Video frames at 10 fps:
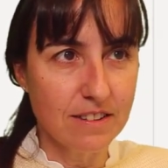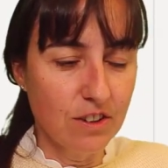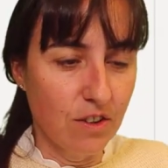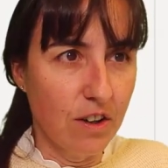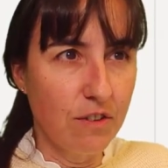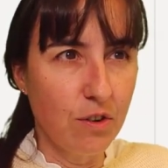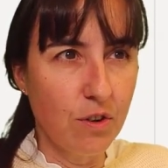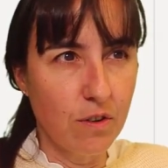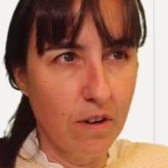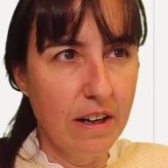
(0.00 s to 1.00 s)
You know, if
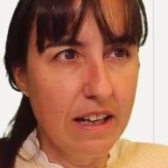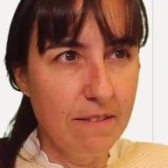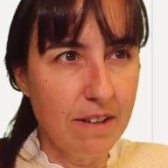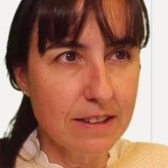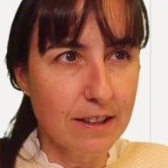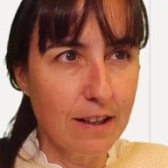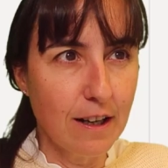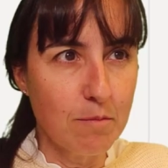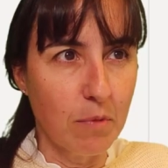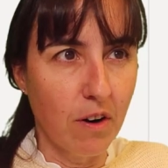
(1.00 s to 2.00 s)
you leave it as a
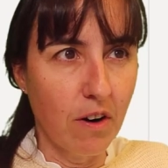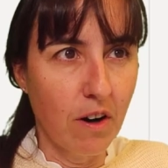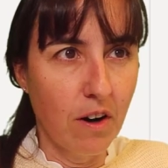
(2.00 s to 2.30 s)
number.